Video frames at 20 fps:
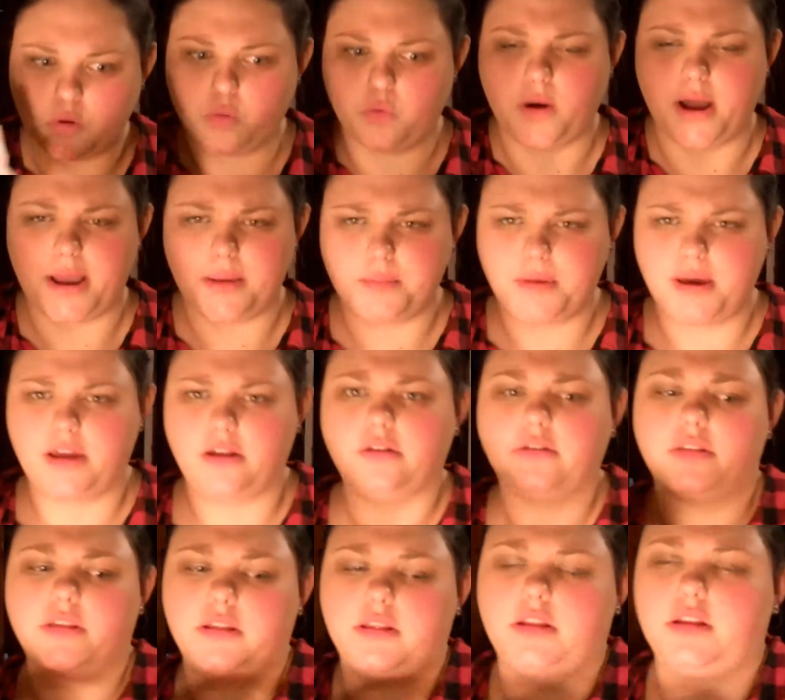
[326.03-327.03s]
Way
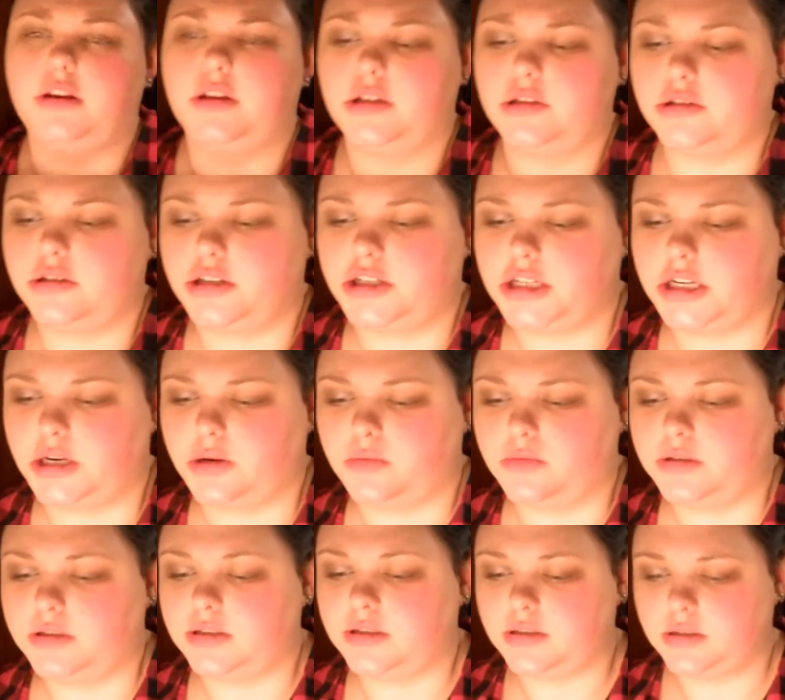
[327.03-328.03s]
better than the Neutrogena
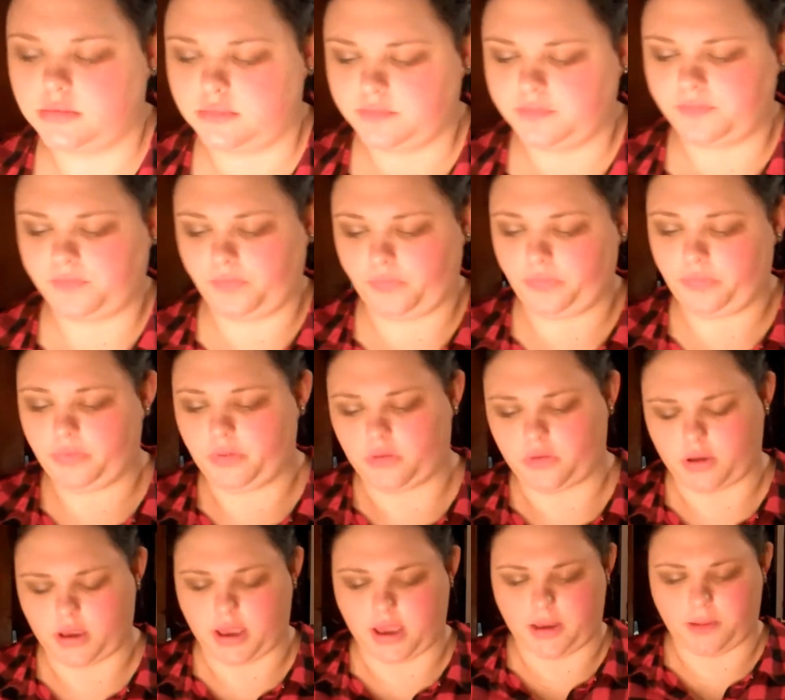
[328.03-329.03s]
ones.
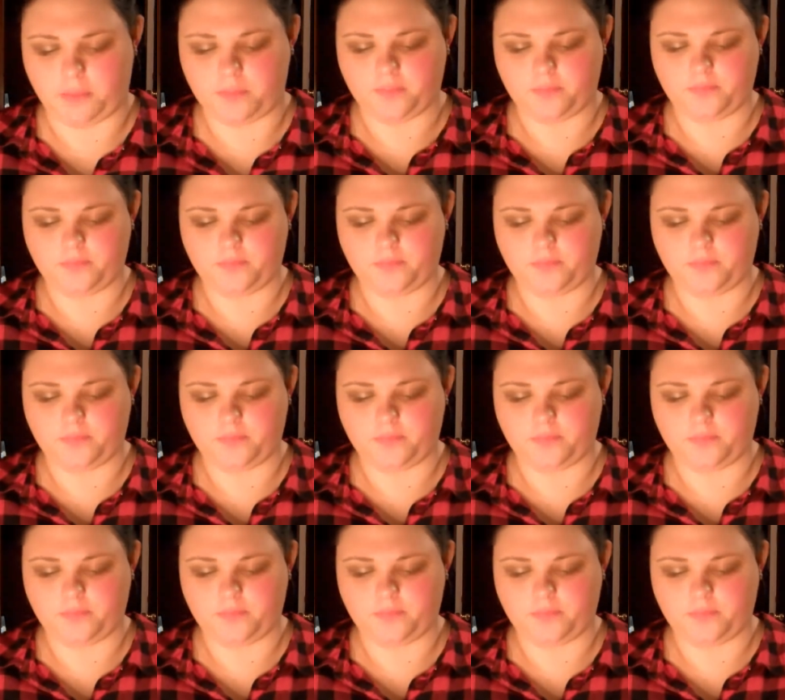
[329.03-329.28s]
Okay.